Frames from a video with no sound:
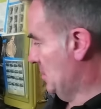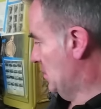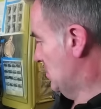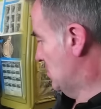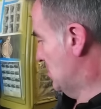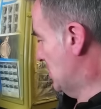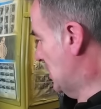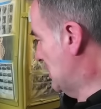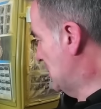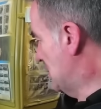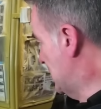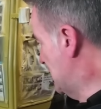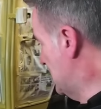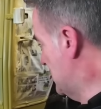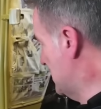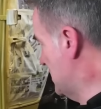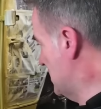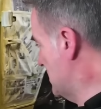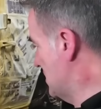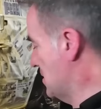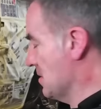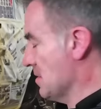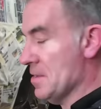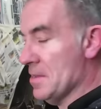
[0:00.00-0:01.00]
Right,
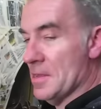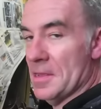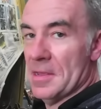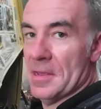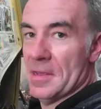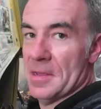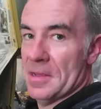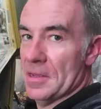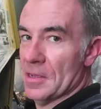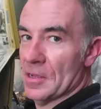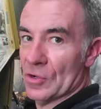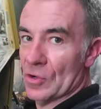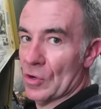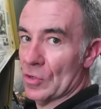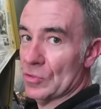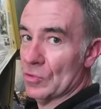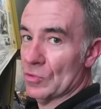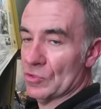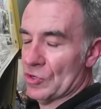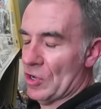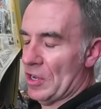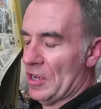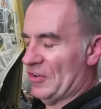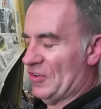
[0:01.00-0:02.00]
God
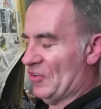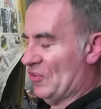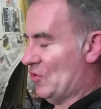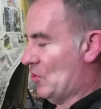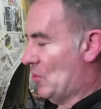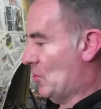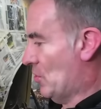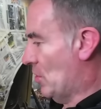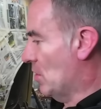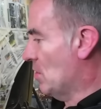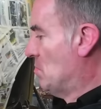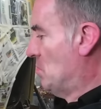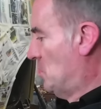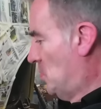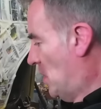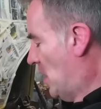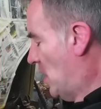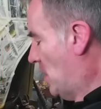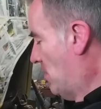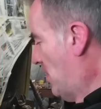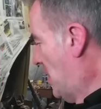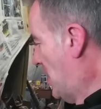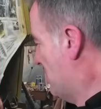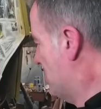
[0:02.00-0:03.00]
knows how this will turn out, but
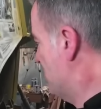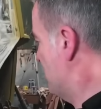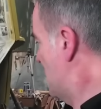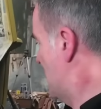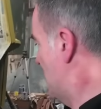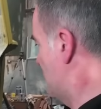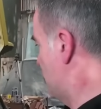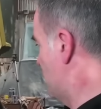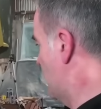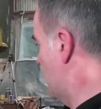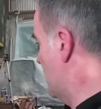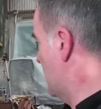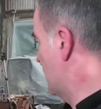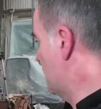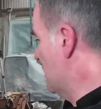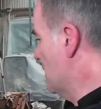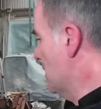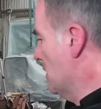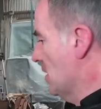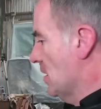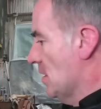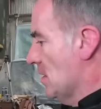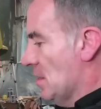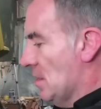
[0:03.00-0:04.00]
anyway, it is what it is.
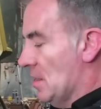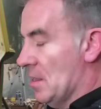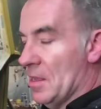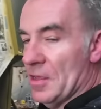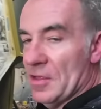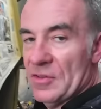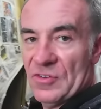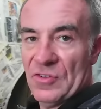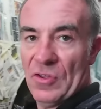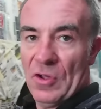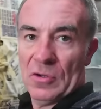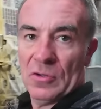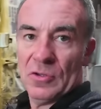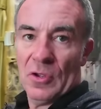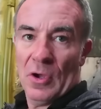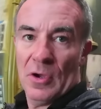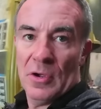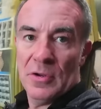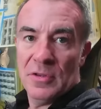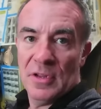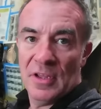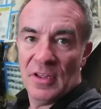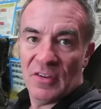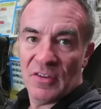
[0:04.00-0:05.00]
Stuck
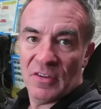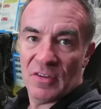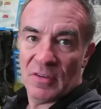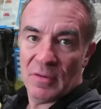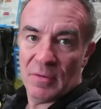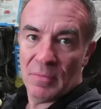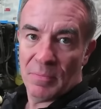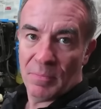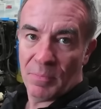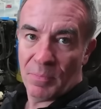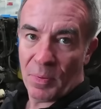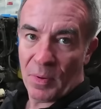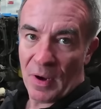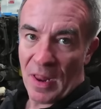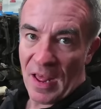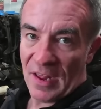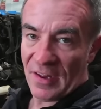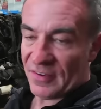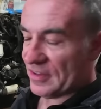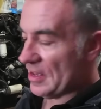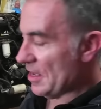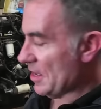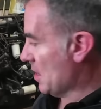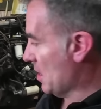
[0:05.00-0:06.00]
down this
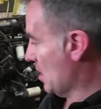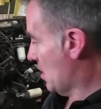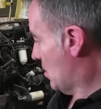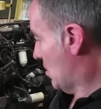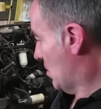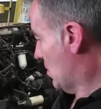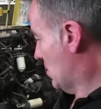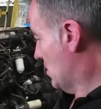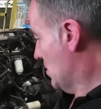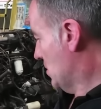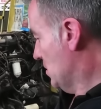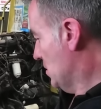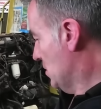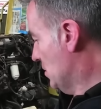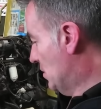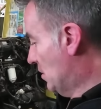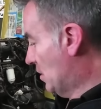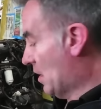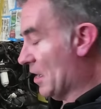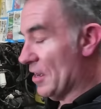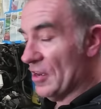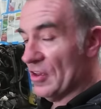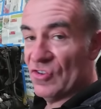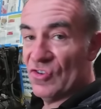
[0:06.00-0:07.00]
plastic here,
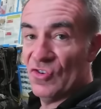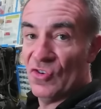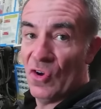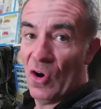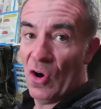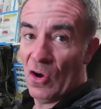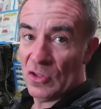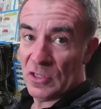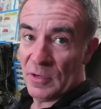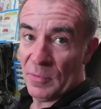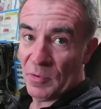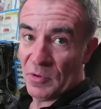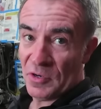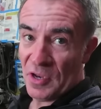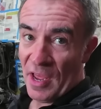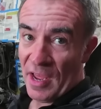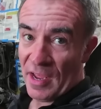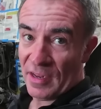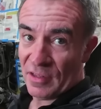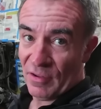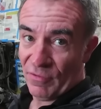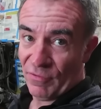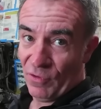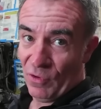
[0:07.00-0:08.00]
that is not to
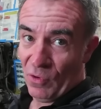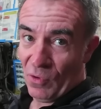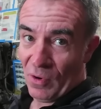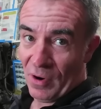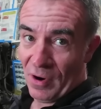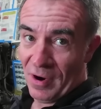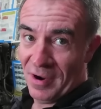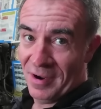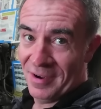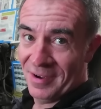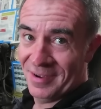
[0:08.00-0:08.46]
protect the floor,